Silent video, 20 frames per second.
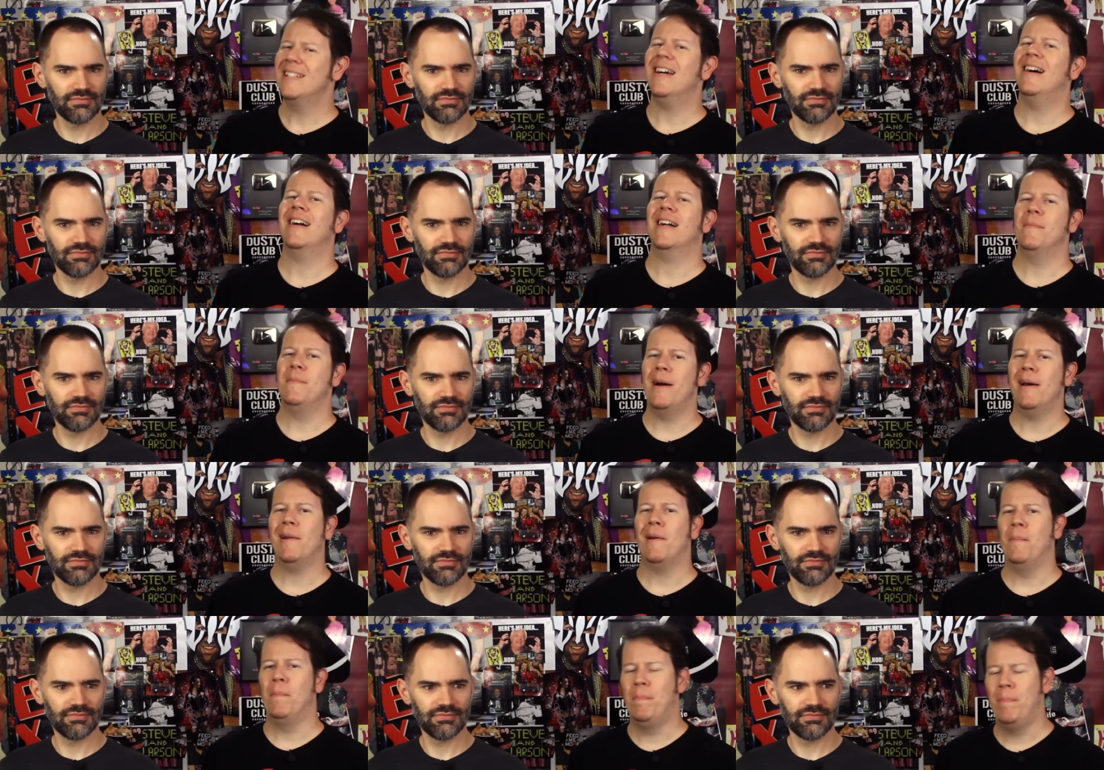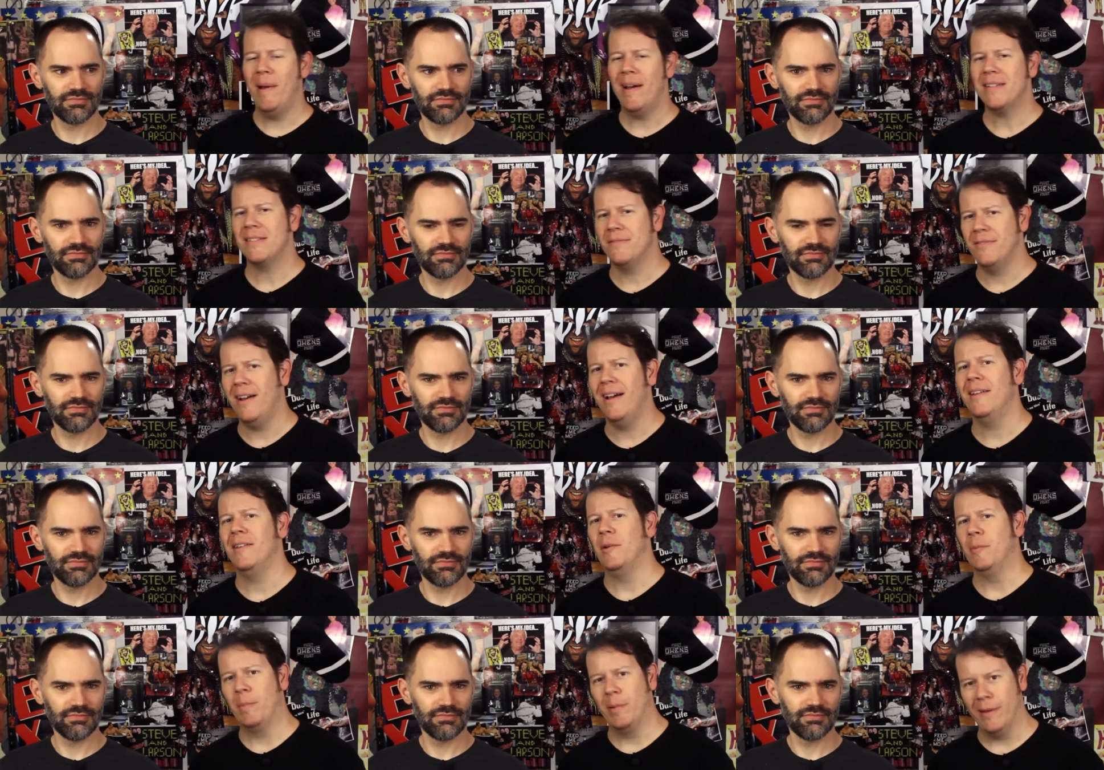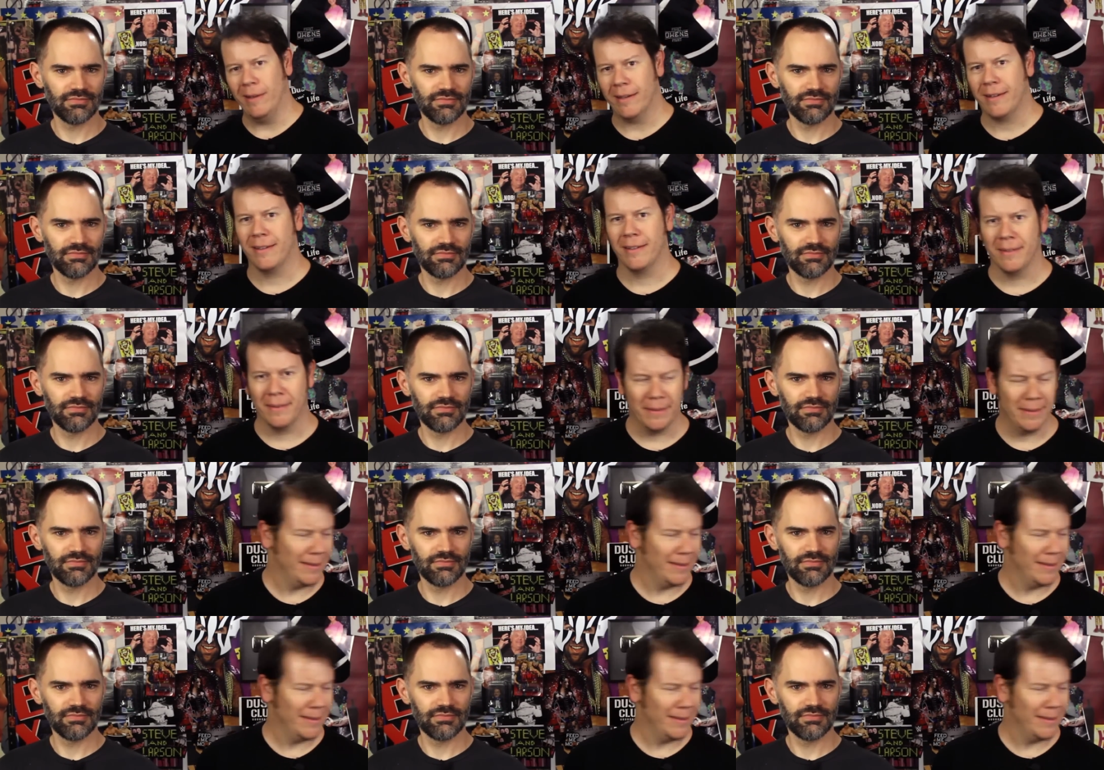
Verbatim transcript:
Speaker 1: Talk about a best value pick.